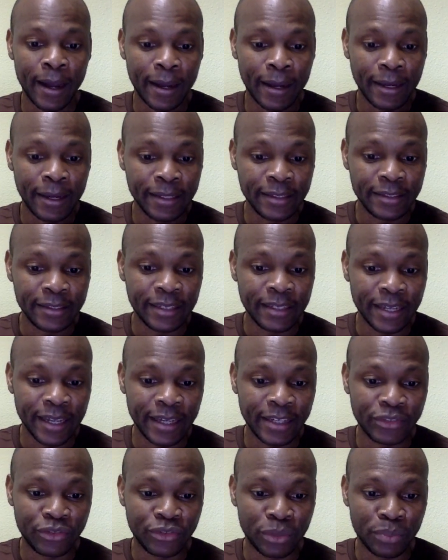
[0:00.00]

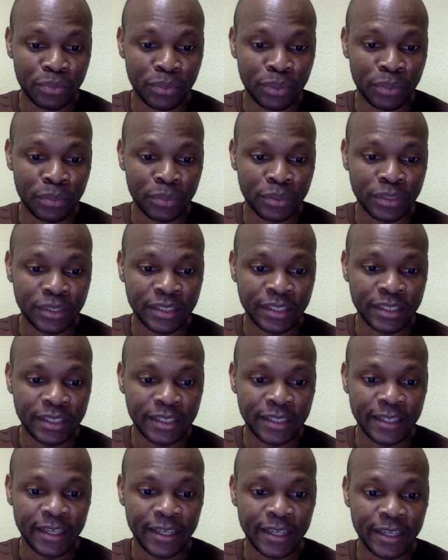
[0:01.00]
intellectual
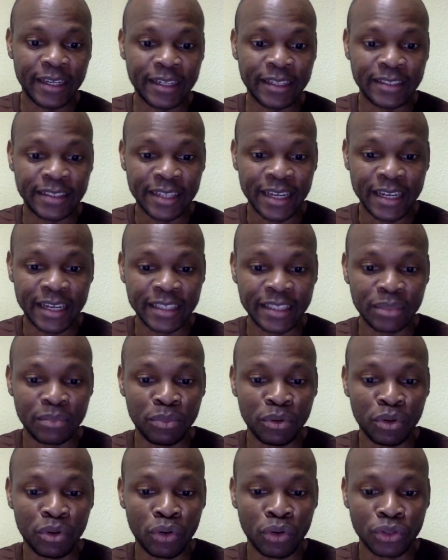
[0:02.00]
property and
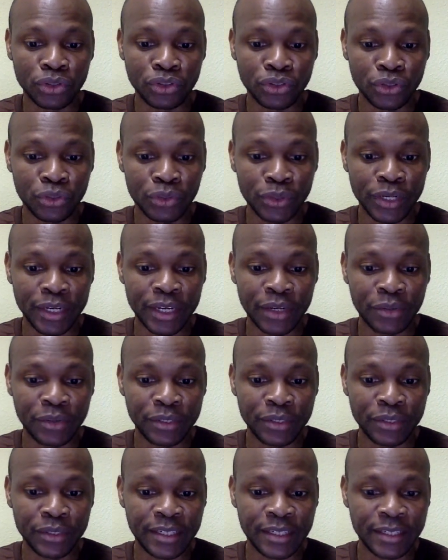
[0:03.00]
intangible cultural
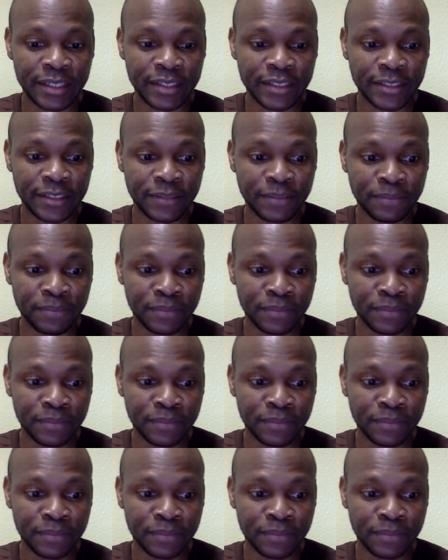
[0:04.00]
heritage,